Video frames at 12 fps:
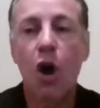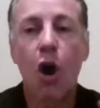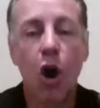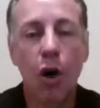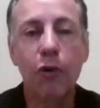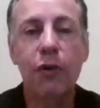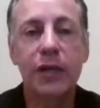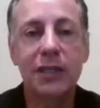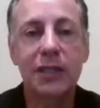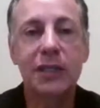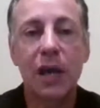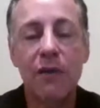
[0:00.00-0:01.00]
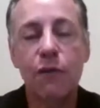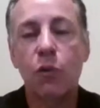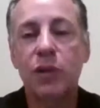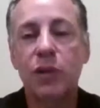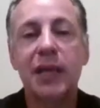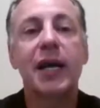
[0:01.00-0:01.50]
all this stuff
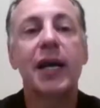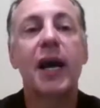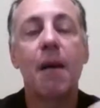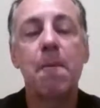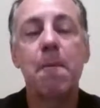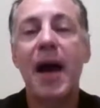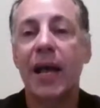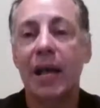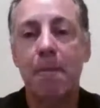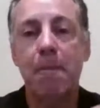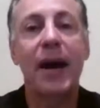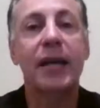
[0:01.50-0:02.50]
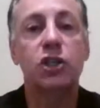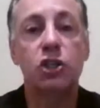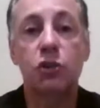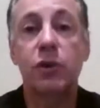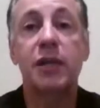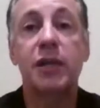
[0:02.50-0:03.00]
is going to come back and bite
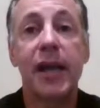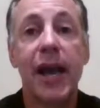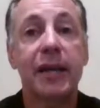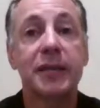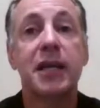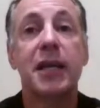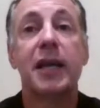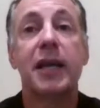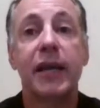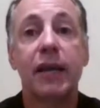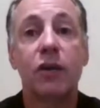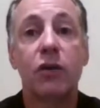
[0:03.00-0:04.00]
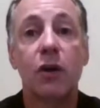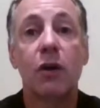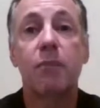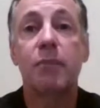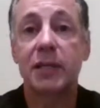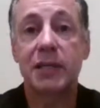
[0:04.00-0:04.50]
you in the ass later.
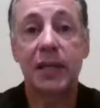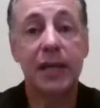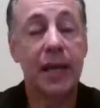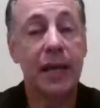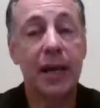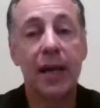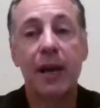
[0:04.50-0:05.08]
Because again,